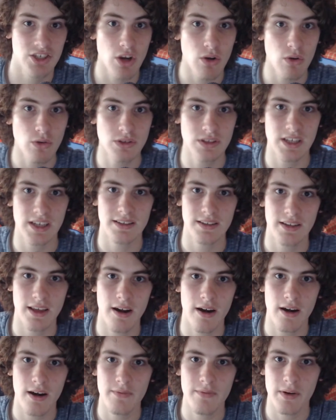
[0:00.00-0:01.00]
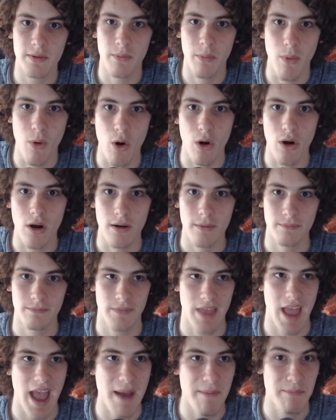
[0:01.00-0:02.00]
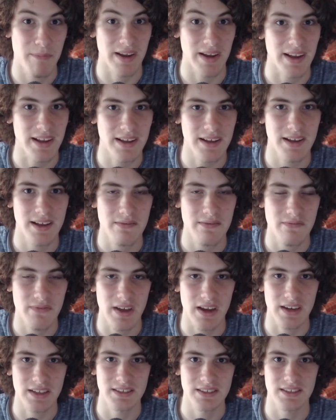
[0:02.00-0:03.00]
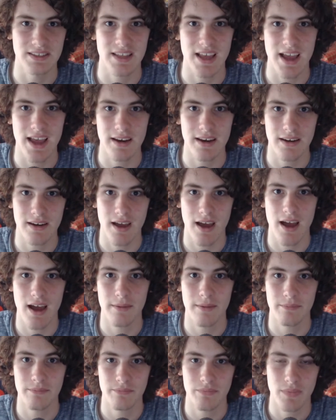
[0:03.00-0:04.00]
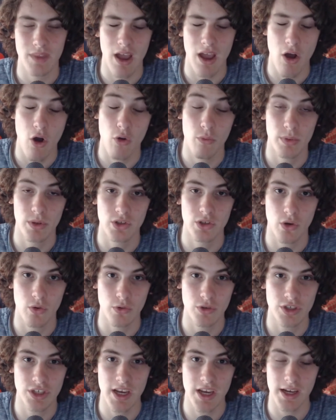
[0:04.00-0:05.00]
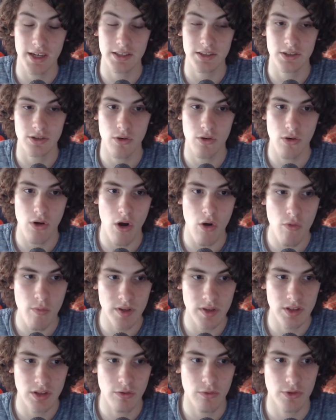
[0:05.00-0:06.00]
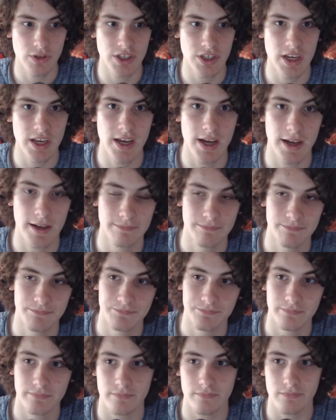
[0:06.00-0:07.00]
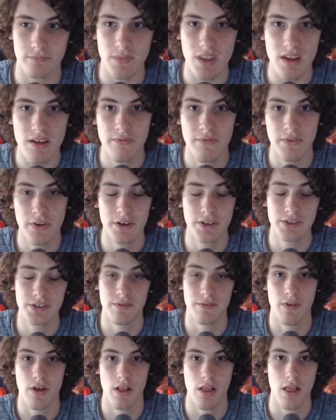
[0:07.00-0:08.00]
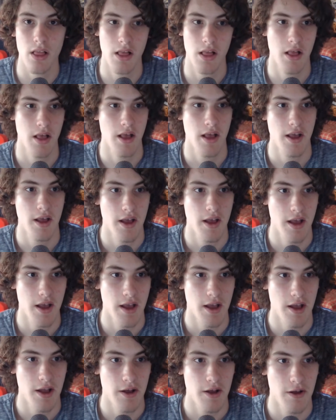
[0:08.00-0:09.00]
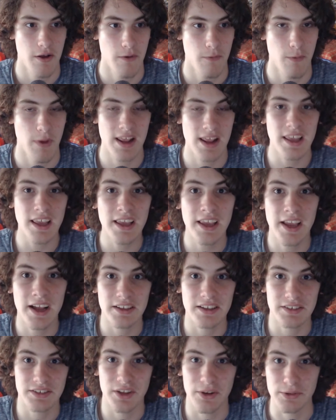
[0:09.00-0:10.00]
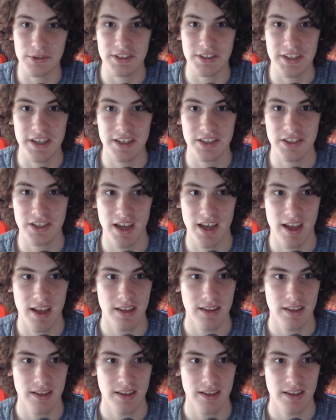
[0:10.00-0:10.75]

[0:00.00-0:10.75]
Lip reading: that there are even more epic villains than Obito Uchiha. So Obito Uchiha, first of all, when he killed those ninja